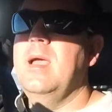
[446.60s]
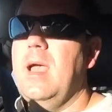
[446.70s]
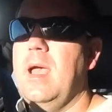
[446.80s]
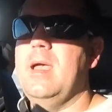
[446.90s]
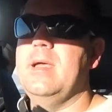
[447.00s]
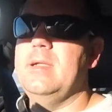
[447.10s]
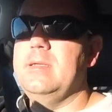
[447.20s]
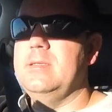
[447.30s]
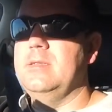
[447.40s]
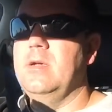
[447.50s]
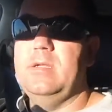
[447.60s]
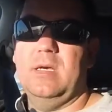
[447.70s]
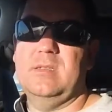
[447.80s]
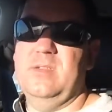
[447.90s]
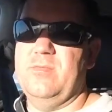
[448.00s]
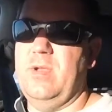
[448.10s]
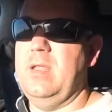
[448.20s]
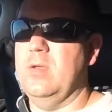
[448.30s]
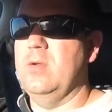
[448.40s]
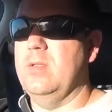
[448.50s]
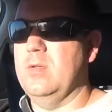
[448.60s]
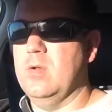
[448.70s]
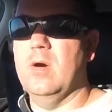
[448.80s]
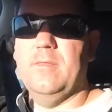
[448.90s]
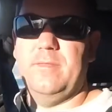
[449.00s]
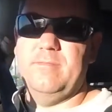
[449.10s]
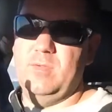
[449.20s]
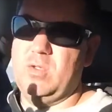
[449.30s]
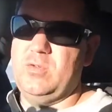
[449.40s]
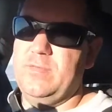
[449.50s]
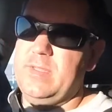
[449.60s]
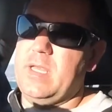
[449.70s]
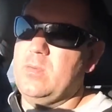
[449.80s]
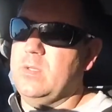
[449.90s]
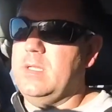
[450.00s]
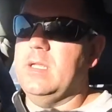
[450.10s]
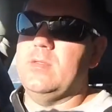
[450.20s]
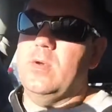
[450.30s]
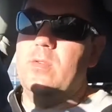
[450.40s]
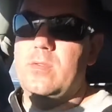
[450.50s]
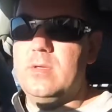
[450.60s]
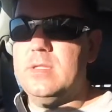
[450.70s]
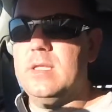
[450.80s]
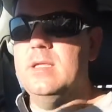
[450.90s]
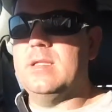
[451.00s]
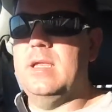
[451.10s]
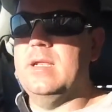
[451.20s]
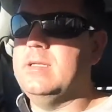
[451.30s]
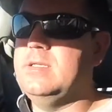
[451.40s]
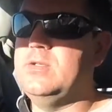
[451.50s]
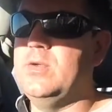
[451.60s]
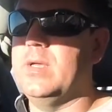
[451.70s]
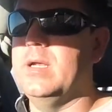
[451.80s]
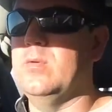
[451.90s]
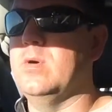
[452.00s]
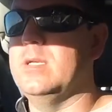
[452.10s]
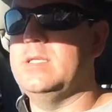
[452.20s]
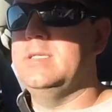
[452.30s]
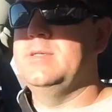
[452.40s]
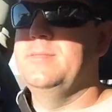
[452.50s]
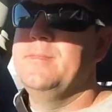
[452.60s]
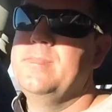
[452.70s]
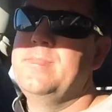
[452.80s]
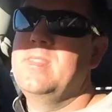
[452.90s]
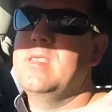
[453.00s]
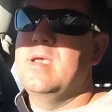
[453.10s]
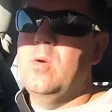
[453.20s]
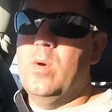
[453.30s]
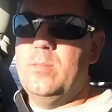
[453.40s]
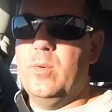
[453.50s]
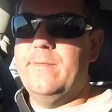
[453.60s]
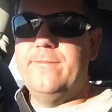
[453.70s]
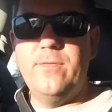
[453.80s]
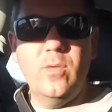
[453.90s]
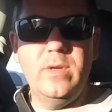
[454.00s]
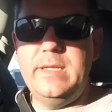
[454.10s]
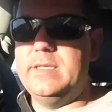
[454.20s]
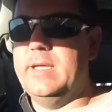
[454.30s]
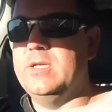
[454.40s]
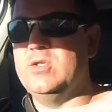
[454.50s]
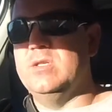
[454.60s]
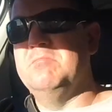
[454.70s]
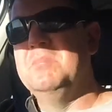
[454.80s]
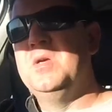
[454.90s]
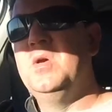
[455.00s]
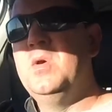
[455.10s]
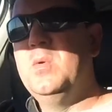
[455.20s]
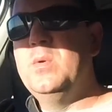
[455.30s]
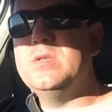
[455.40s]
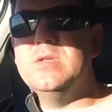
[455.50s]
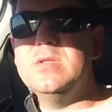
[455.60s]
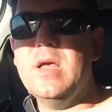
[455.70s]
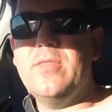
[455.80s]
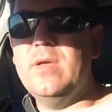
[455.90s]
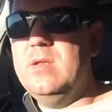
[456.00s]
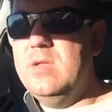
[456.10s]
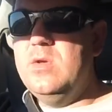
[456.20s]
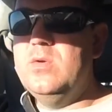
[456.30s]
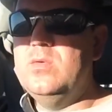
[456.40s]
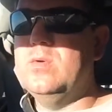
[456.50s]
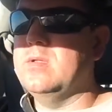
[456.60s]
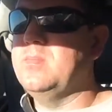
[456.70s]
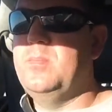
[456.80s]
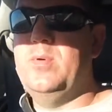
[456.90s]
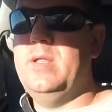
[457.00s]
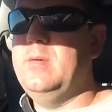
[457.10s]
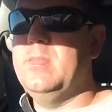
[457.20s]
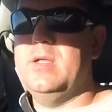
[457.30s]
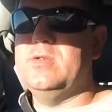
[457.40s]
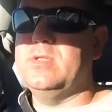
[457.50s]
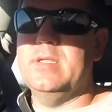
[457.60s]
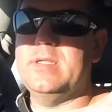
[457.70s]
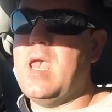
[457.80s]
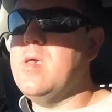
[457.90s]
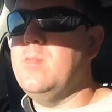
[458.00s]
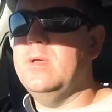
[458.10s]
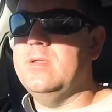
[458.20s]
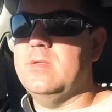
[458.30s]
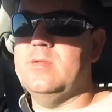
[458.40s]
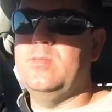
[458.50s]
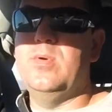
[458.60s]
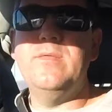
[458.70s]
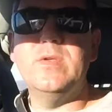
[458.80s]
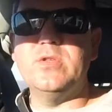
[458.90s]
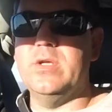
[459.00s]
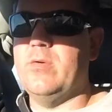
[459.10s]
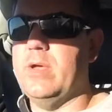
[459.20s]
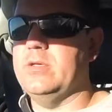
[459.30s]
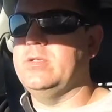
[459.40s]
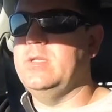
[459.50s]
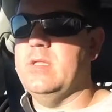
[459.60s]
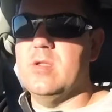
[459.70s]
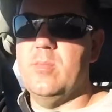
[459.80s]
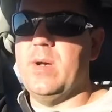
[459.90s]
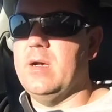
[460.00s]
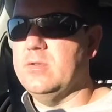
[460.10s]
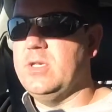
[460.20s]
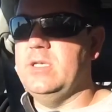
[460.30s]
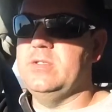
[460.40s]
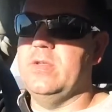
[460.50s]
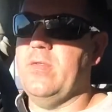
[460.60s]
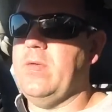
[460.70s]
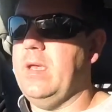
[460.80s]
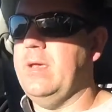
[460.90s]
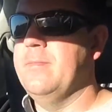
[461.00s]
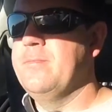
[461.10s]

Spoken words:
and no doubt is really good in the Golf. Not driven that one yet though. This is a 92 kilowatt 1.4 litre engine, which is nothing new. It's pretty much the same as the previous generation. There's no power changes there,